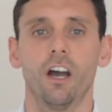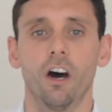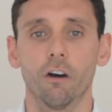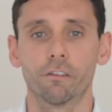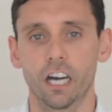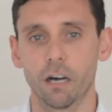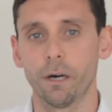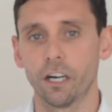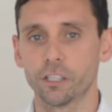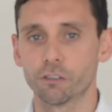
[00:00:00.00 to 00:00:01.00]
of
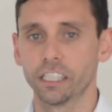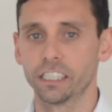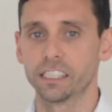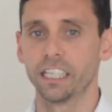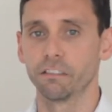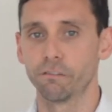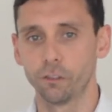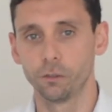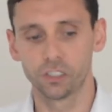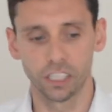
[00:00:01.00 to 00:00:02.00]
carbohydrate containing foods,